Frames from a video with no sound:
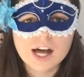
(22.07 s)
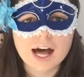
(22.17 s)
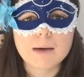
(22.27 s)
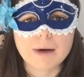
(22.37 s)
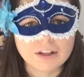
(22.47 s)

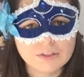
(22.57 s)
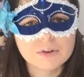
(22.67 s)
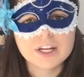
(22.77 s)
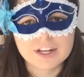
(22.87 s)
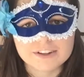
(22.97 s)
about
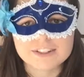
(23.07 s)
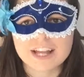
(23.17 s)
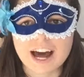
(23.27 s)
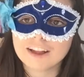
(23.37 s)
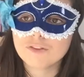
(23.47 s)
3 years
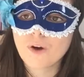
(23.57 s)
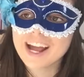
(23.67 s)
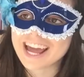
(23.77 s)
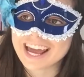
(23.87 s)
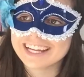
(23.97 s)
now. I love
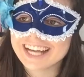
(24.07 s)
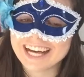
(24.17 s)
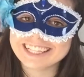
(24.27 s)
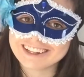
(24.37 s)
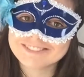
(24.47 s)
YA, I
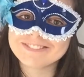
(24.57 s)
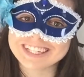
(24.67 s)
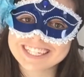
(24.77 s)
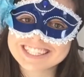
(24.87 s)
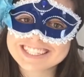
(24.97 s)
love
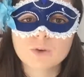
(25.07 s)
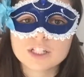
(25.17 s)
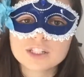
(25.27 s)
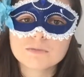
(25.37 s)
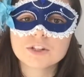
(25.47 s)
books.
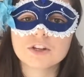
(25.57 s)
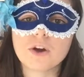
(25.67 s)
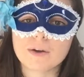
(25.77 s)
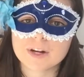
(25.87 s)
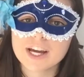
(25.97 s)
Question number 2,
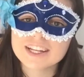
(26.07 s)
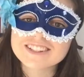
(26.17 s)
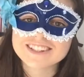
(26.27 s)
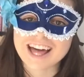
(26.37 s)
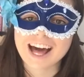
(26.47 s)
I already
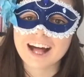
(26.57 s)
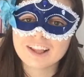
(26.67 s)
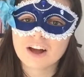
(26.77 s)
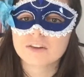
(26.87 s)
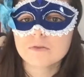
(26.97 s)
answered that. How
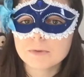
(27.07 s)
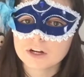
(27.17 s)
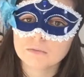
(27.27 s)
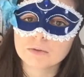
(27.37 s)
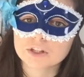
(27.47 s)
long have you been
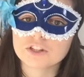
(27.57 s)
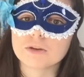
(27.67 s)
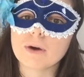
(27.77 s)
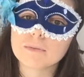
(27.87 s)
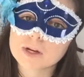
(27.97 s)
on
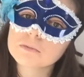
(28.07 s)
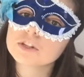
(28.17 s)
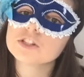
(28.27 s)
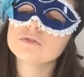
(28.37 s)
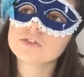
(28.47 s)
booktube? I've been on
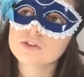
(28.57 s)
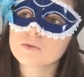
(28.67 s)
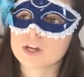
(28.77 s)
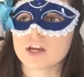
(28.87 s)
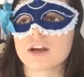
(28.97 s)
booktube for
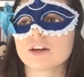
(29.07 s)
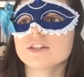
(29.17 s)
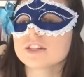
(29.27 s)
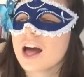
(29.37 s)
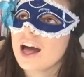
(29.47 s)
3
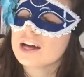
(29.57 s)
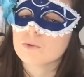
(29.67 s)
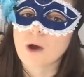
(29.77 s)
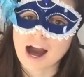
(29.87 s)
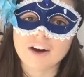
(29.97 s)
years.
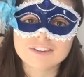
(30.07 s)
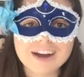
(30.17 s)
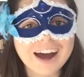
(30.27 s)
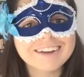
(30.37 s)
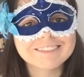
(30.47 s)
Wow,
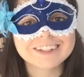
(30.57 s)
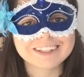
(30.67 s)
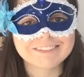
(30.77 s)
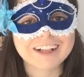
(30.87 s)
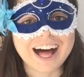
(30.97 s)
time
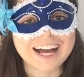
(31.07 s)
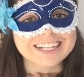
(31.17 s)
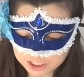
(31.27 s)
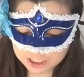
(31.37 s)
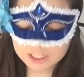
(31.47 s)
really
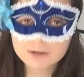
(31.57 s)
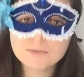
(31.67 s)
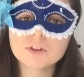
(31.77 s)
flies. Question number